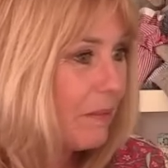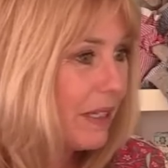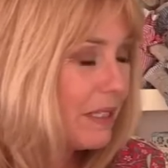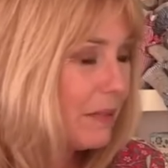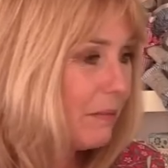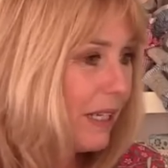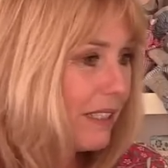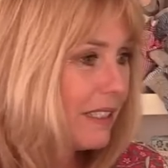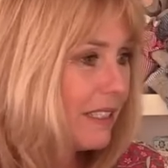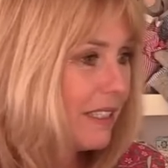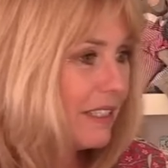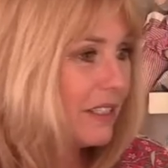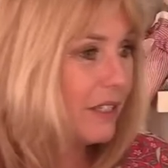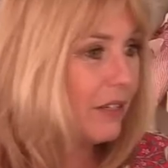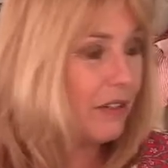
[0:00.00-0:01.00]
beds and blankets in
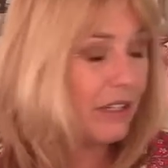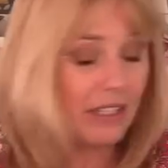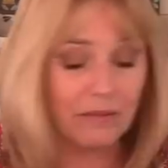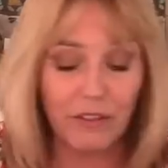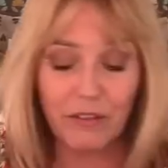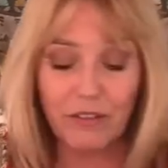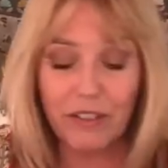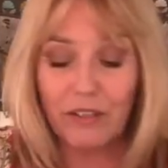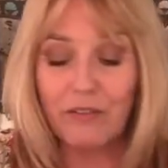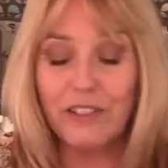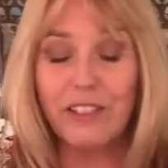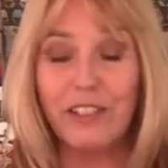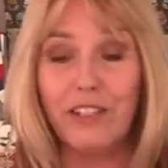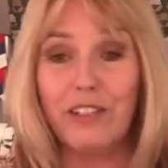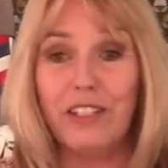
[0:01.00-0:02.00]
this area it's a uh,
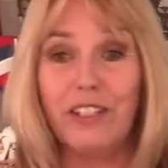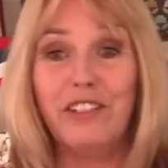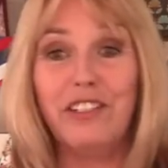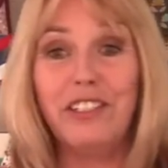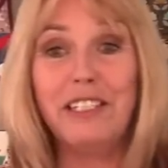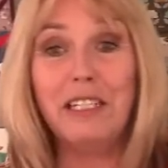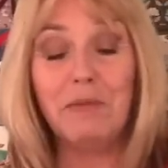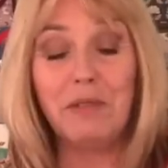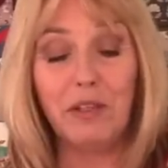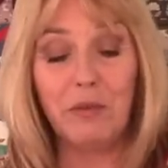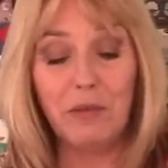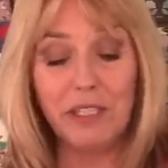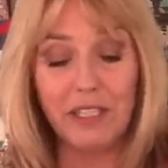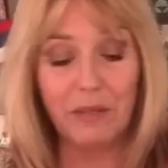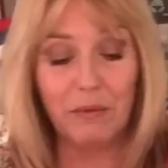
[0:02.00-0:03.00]
Christian she she sleeps in the
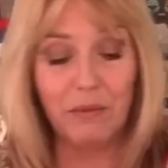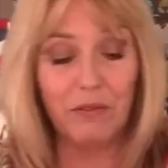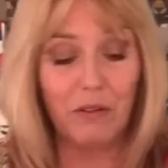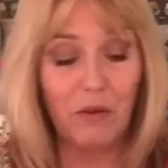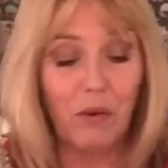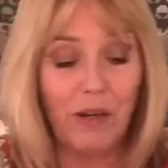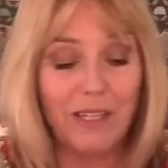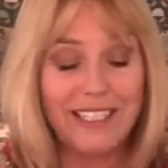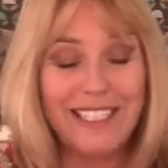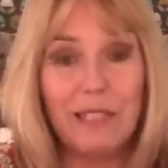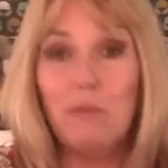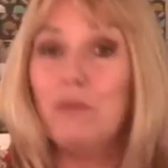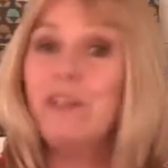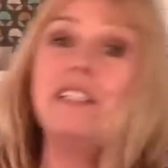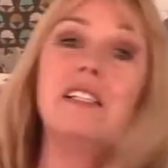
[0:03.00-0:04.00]
window we've got quite
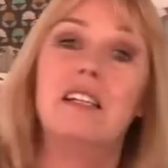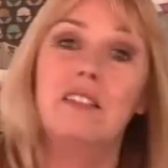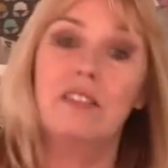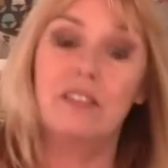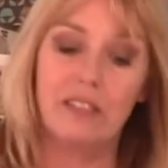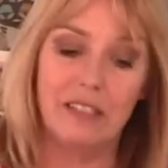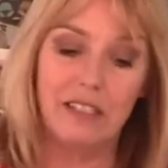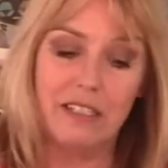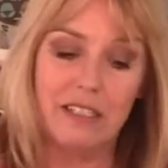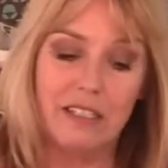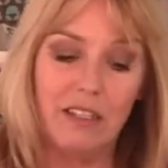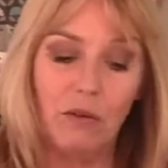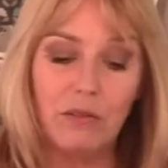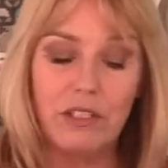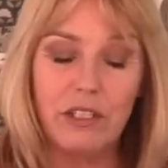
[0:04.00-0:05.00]
deep windows because it's, it's,
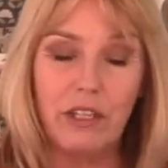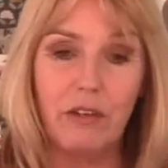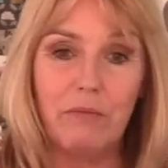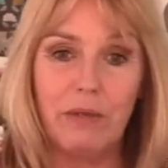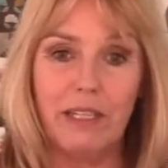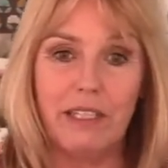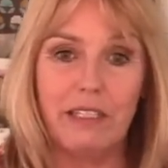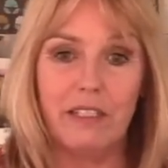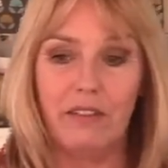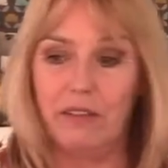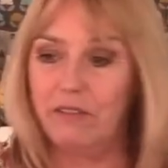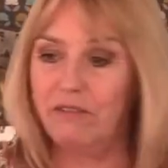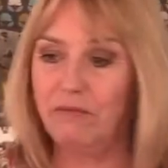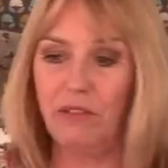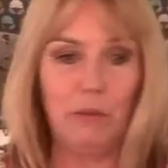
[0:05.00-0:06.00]
an old stone place so
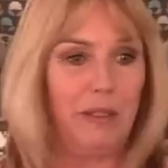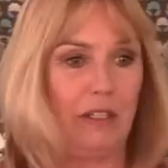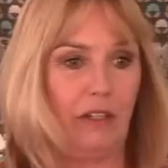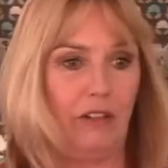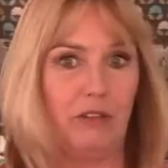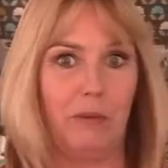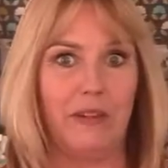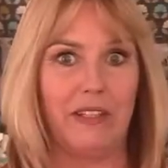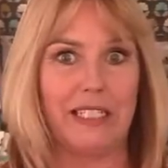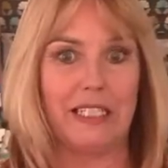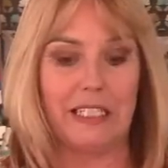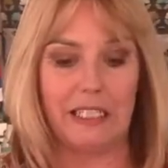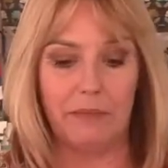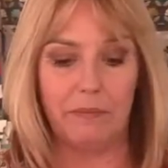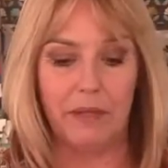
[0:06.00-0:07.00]
the, the windows are about this
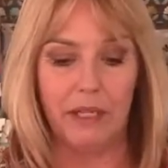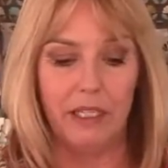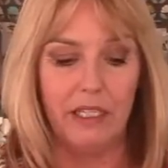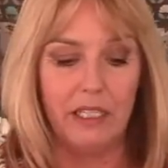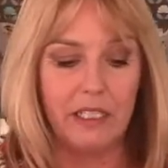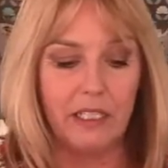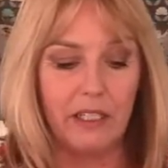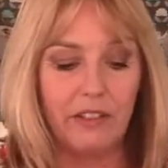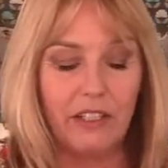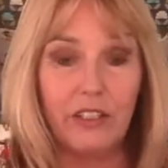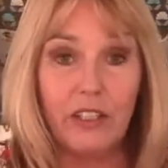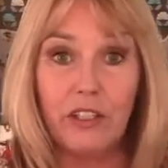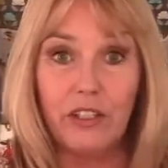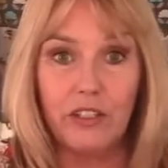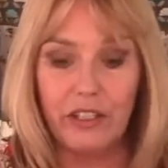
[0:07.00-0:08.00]
deep so she has
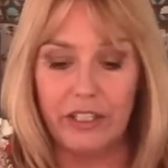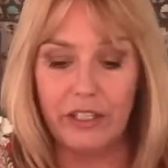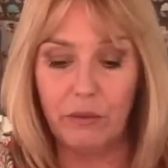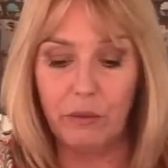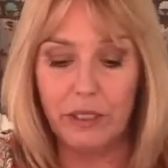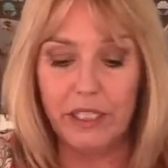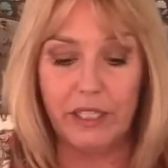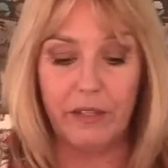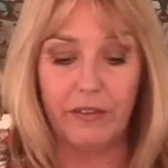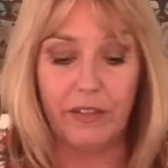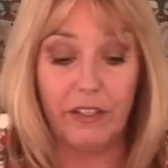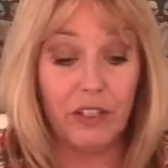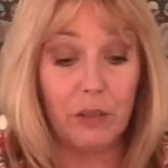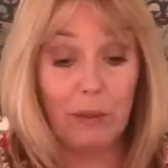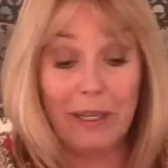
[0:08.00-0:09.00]
a cushion in the window and
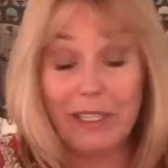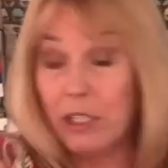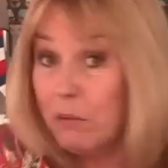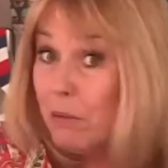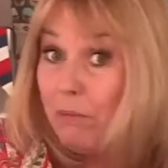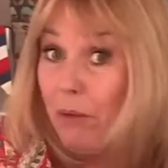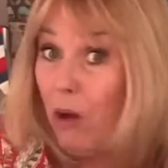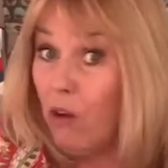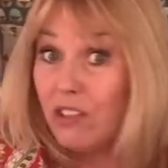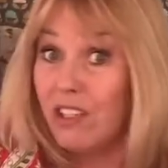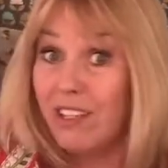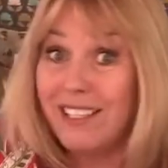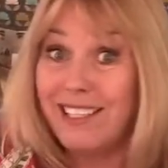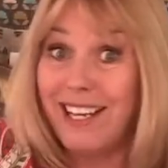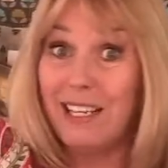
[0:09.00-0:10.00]
then just wakes up and barks
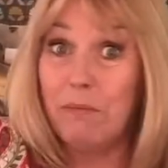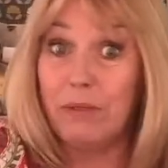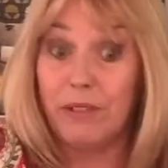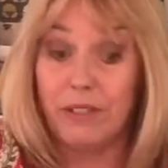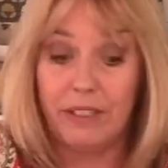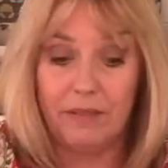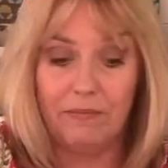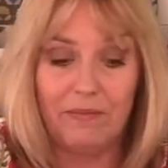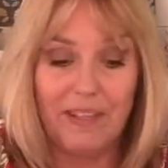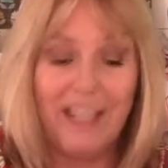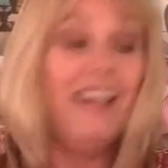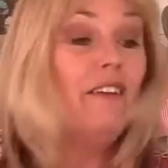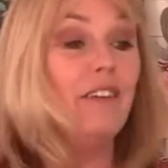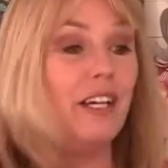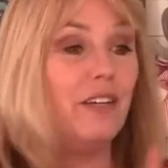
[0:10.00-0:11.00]
at the neighbours
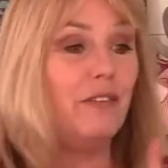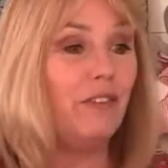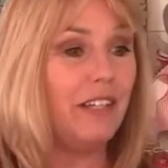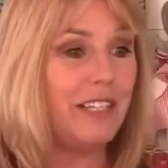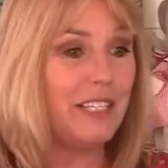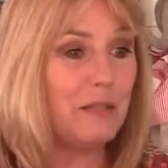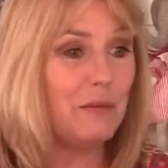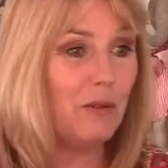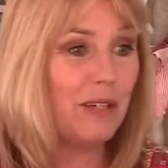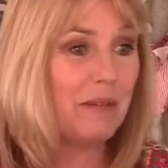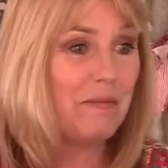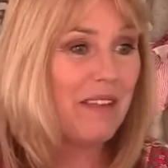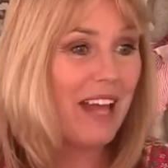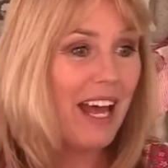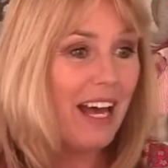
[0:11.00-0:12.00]
it's funny this
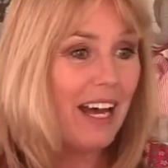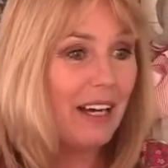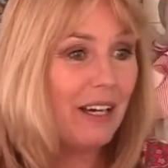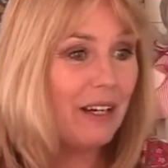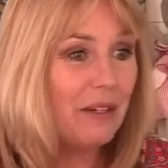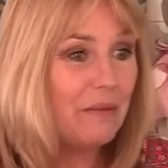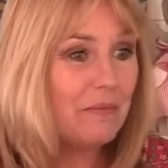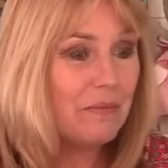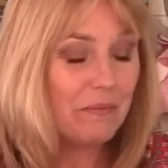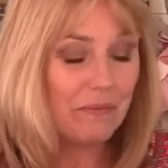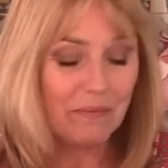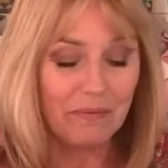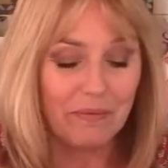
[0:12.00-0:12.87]
morning um,